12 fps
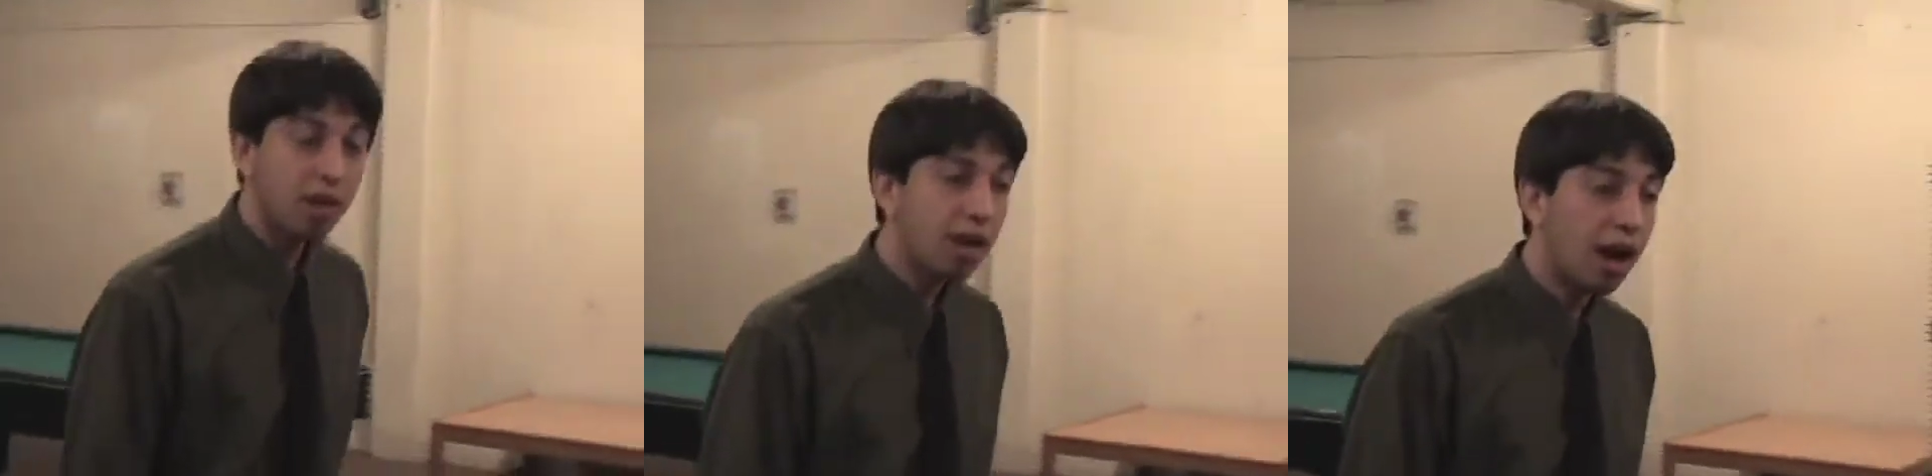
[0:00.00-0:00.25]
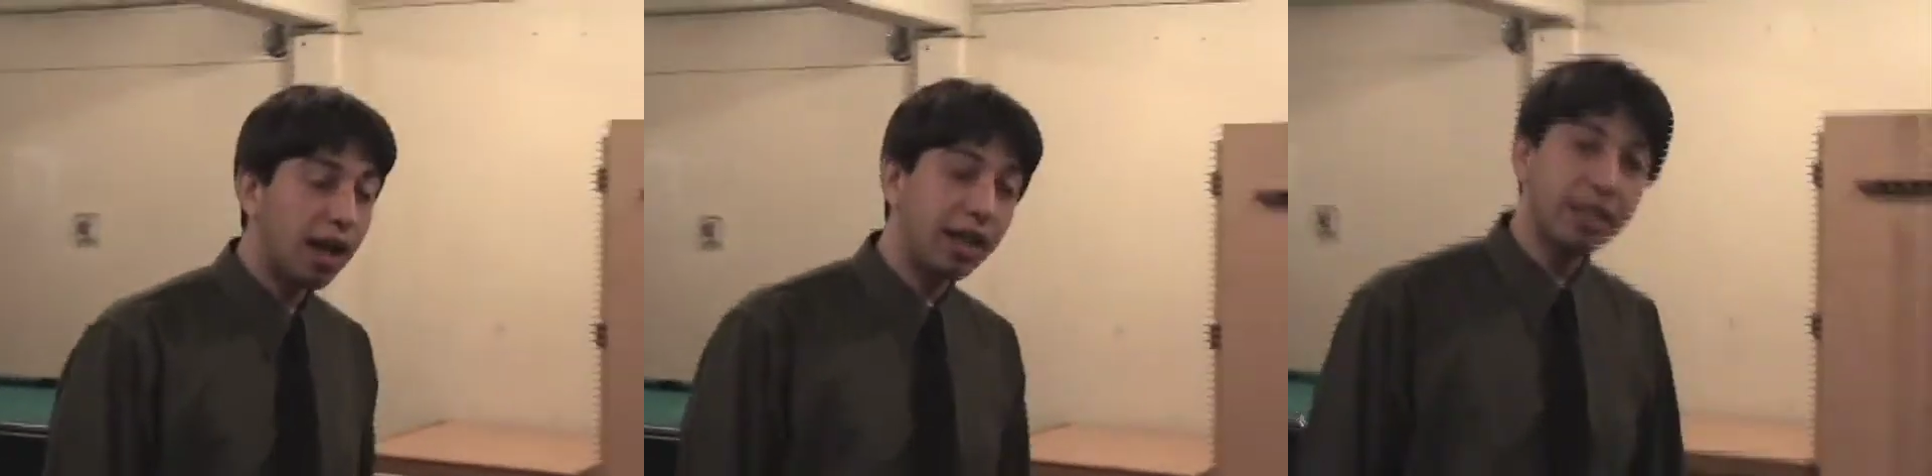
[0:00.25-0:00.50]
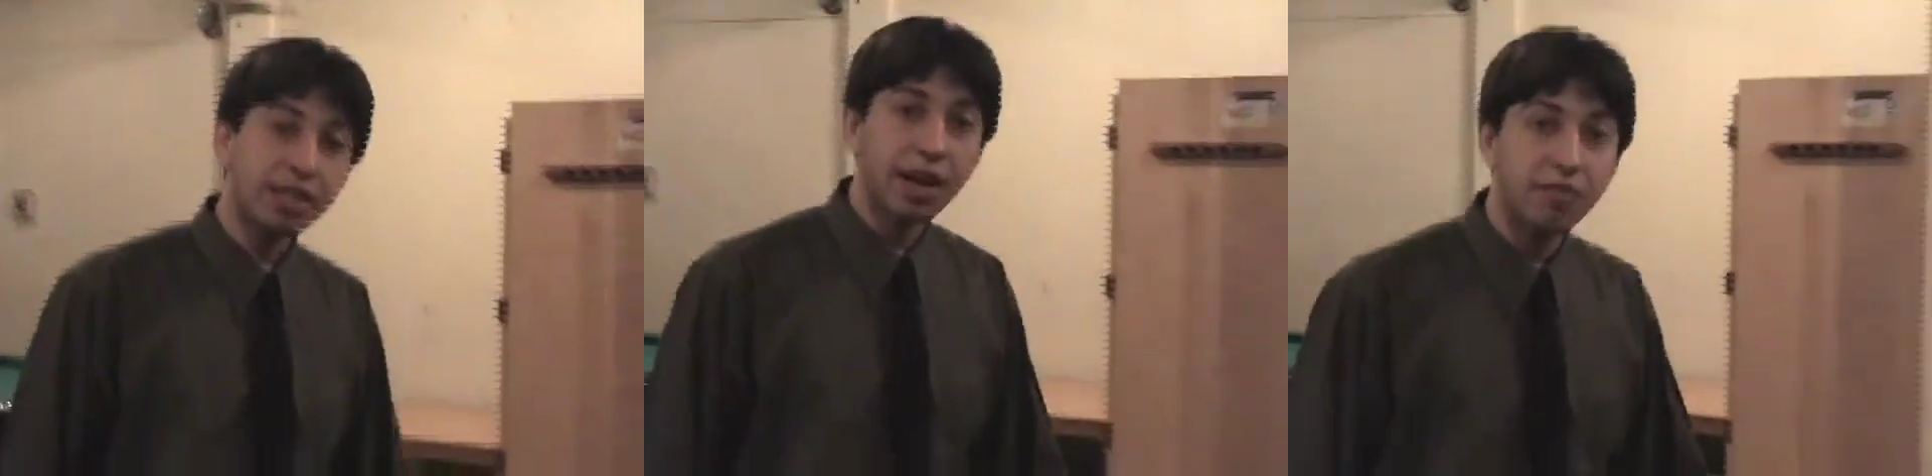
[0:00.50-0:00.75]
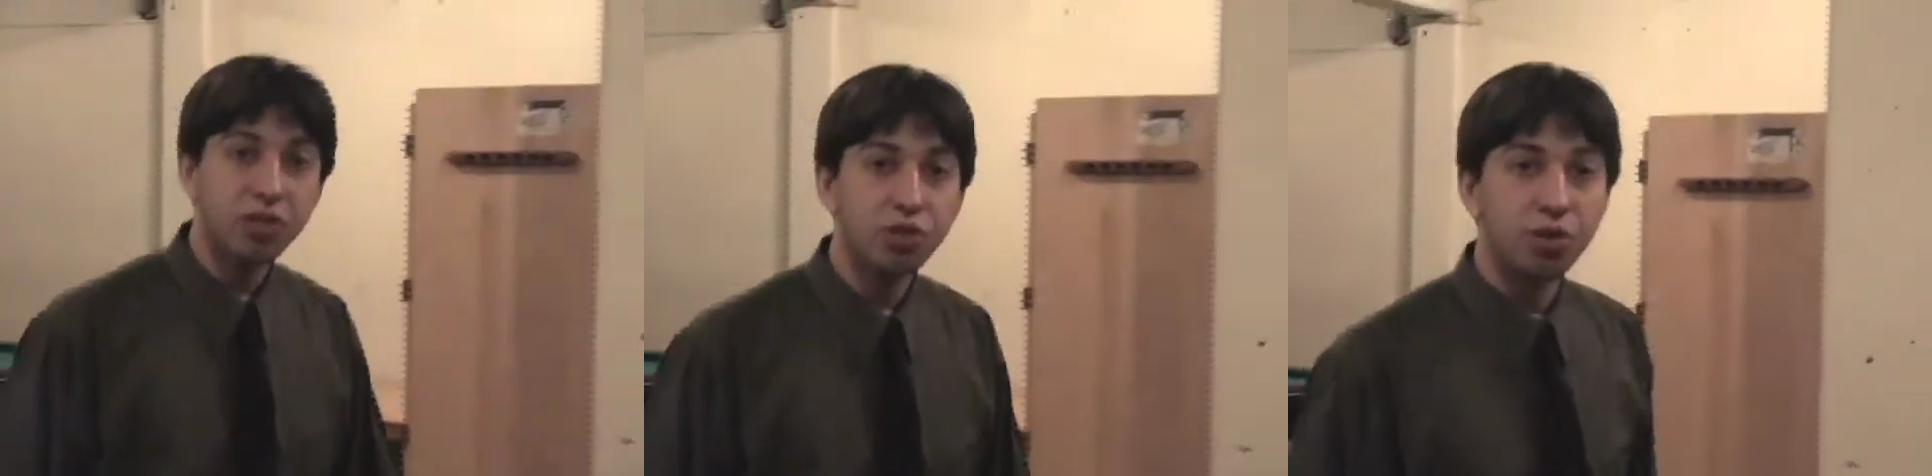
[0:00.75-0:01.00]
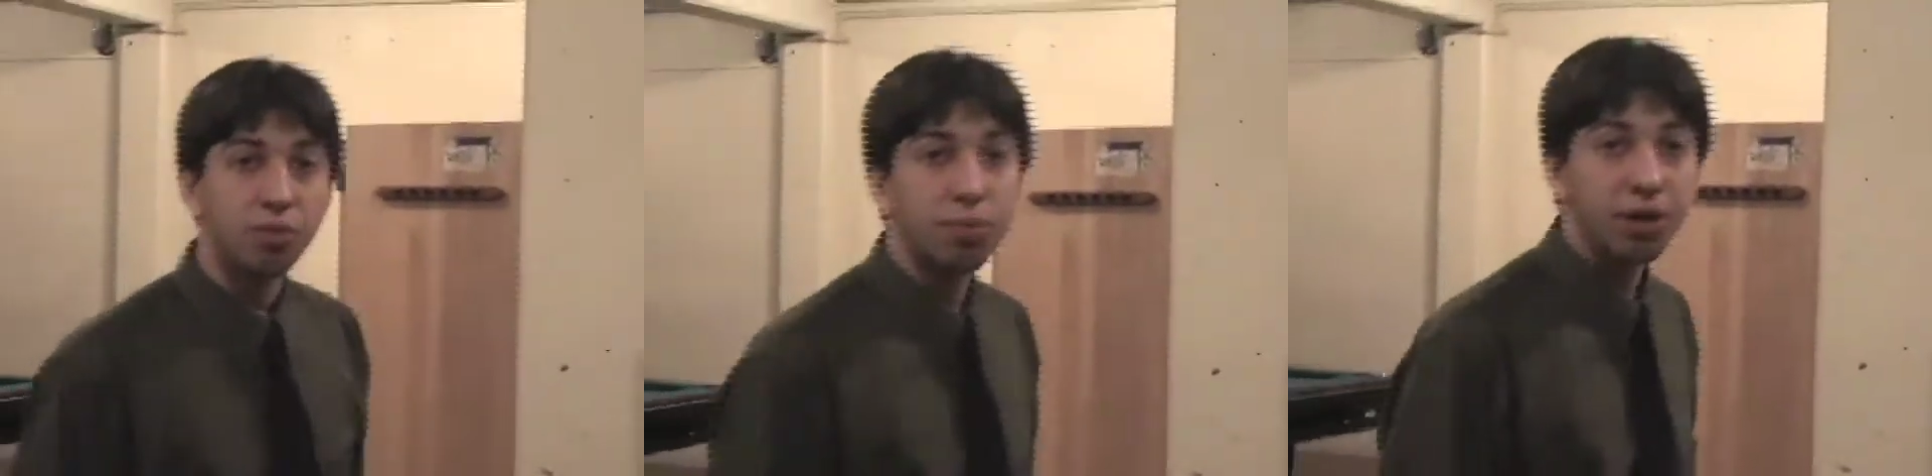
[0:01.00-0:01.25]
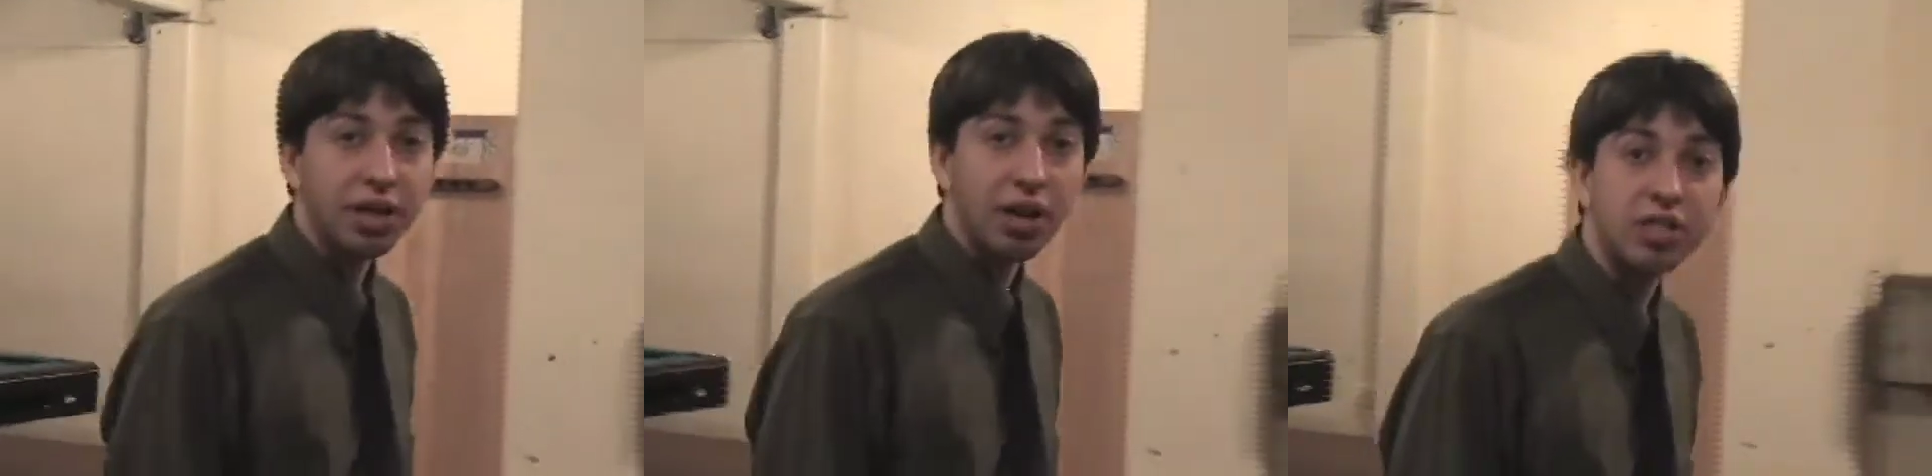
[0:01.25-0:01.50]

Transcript: I like to have the student print out a